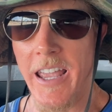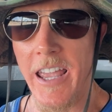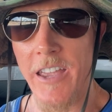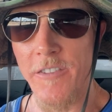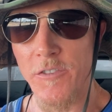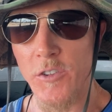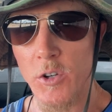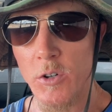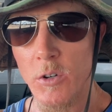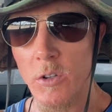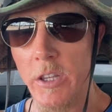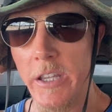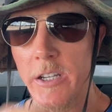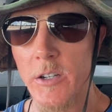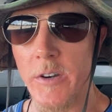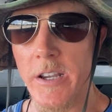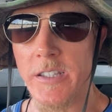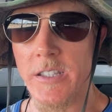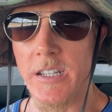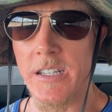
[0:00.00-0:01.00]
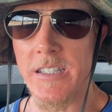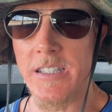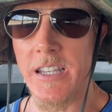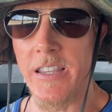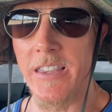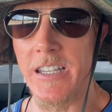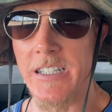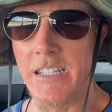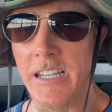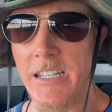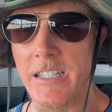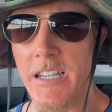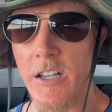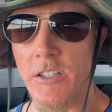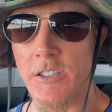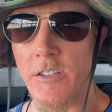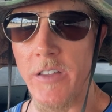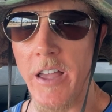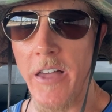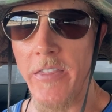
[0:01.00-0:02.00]
If you're really interested in seeing the
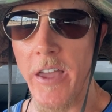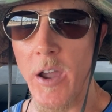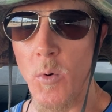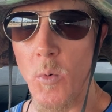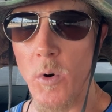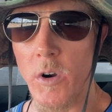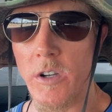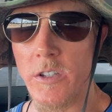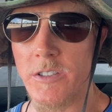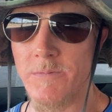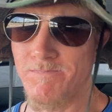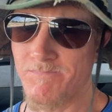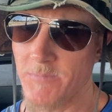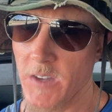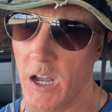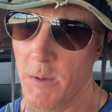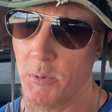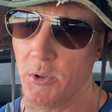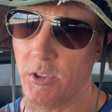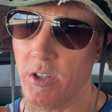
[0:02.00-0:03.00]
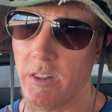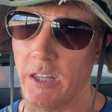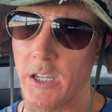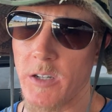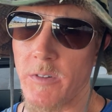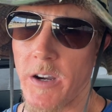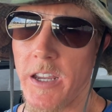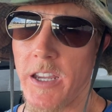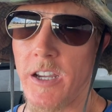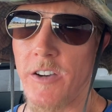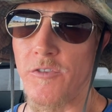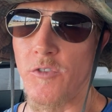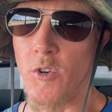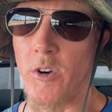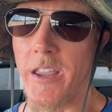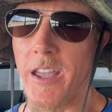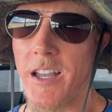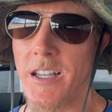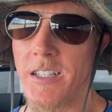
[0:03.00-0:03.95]
details on how that works, I'll put the link right here for you.